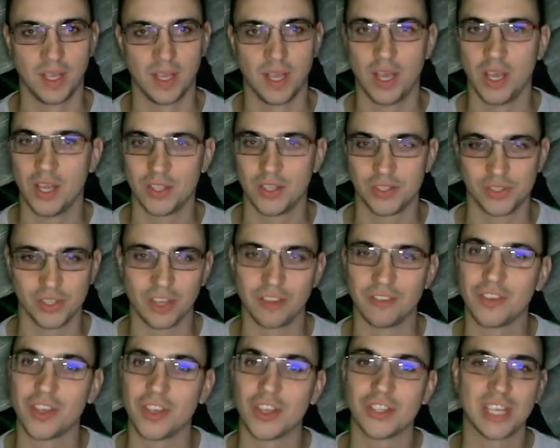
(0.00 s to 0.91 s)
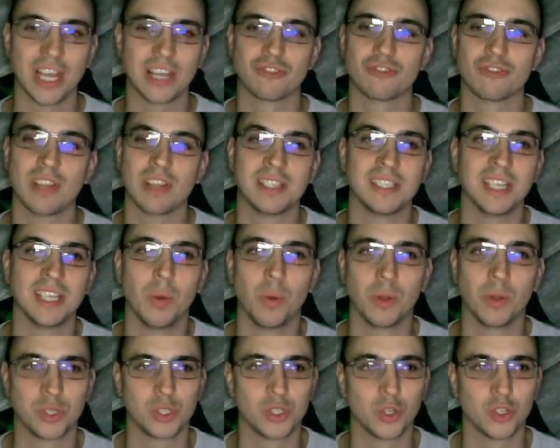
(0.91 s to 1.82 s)
So the first extra setting I want to
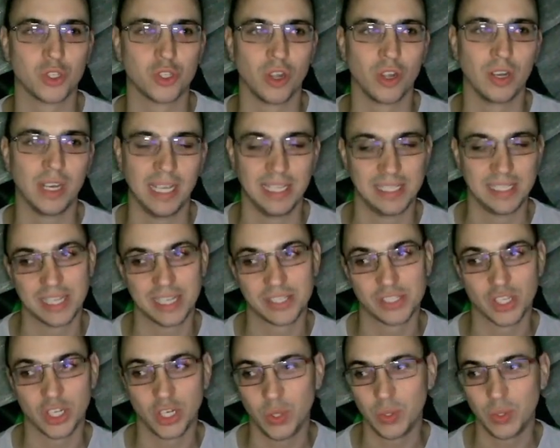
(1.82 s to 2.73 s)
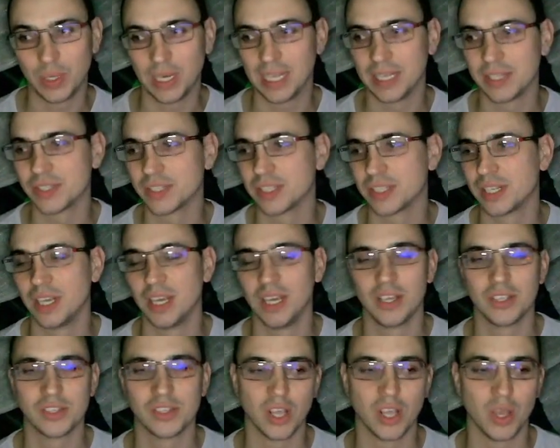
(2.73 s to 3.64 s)
touch on is exclude list.
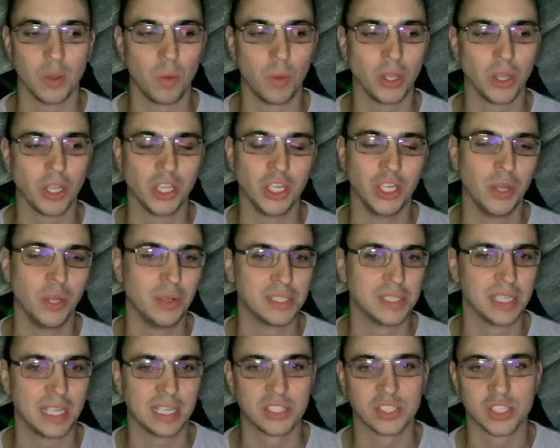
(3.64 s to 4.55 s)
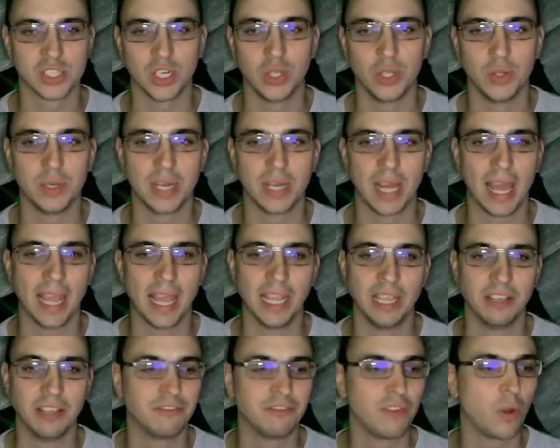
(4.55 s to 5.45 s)
So what you can do is exclude a
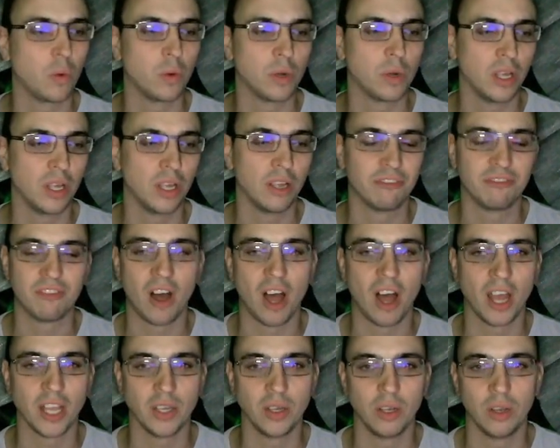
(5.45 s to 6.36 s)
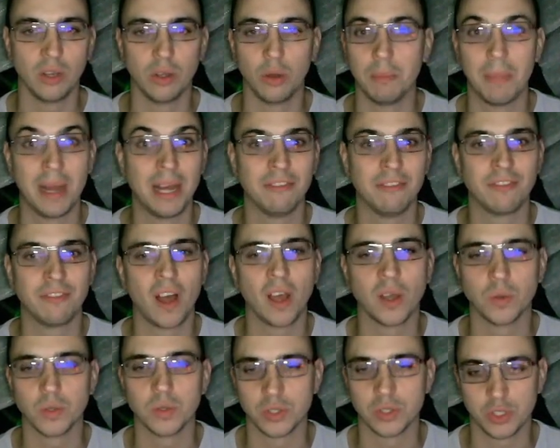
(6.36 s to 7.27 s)
folder, file, or many
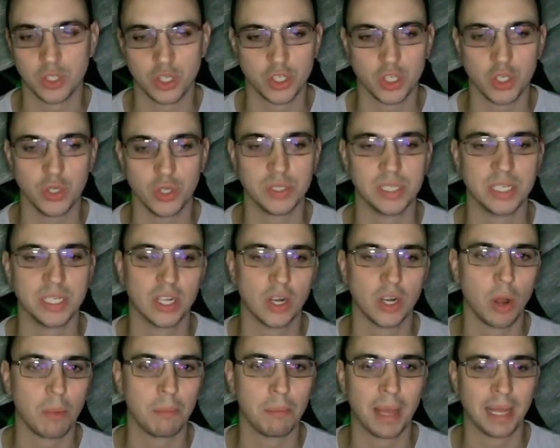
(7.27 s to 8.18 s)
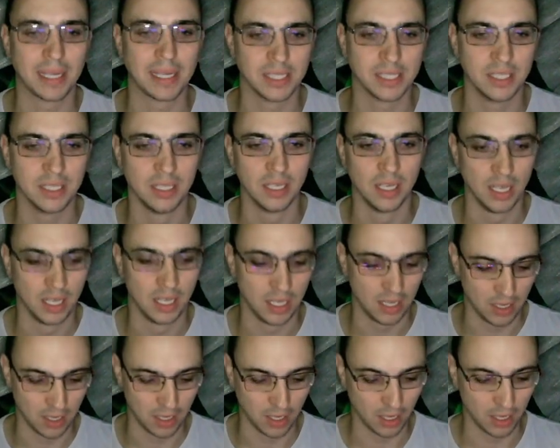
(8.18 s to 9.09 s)
files just using a glob pattern.
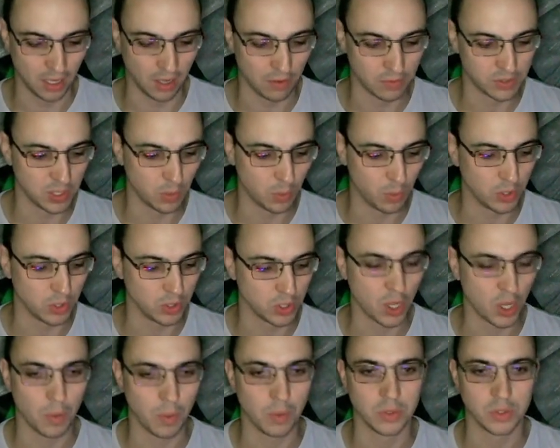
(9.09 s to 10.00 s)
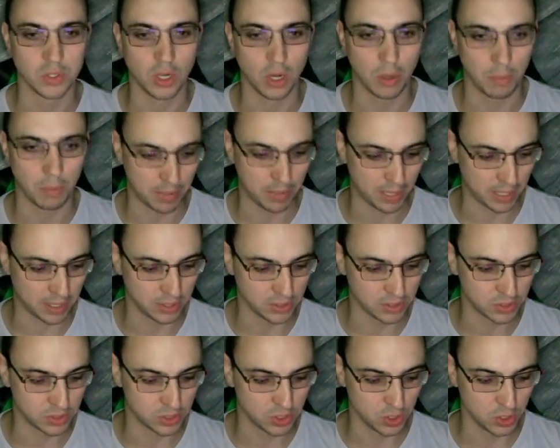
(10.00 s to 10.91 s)
Obviously, I won't go on glob patterns
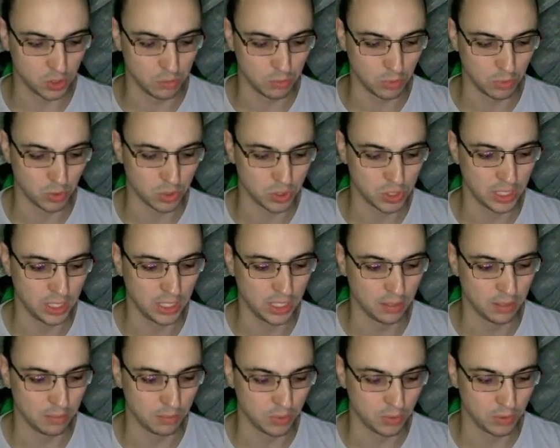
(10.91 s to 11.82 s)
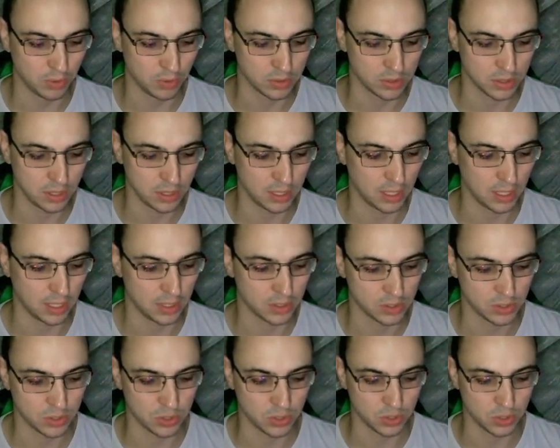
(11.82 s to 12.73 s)
too much here, but let's
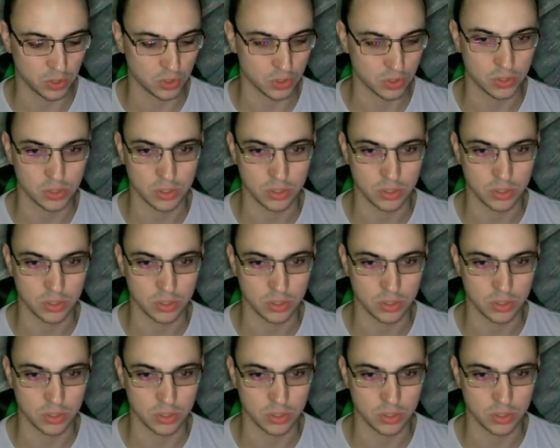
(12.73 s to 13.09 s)
just